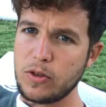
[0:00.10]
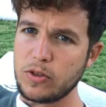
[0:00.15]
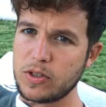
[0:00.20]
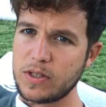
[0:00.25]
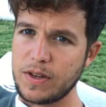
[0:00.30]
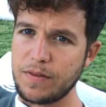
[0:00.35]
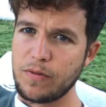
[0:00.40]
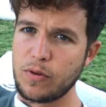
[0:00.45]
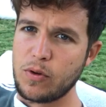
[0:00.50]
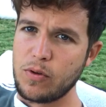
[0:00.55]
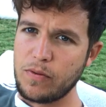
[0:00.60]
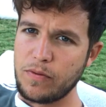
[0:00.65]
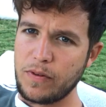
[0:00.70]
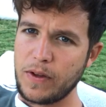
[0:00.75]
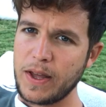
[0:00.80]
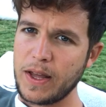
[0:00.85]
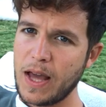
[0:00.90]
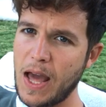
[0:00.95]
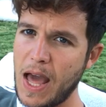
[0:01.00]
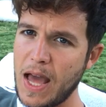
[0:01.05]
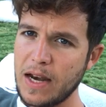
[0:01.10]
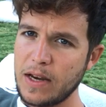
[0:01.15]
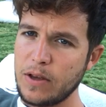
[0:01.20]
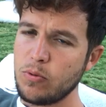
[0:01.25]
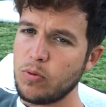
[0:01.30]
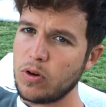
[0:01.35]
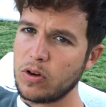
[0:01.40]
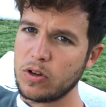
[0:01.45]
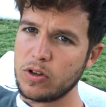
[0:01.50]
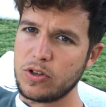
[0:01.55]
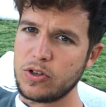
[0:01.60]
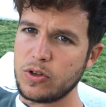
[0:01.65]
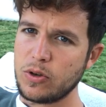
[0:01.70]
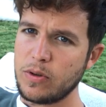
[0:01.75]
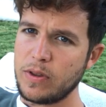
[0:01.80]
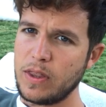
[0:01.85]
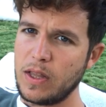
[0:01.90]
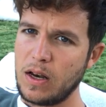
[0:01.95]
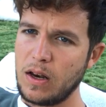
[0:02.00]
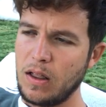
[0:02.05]
most difficult thing anyone could do
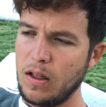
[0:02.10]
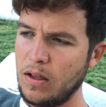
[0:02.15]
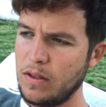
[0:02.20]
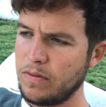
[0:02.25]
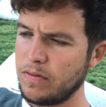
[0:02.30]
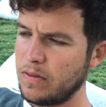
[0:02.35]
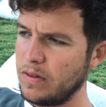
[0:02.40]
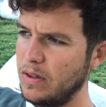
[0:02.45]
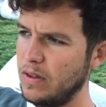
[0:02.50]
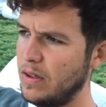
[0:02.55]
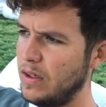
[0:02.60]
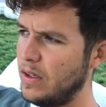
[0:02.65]
in their life.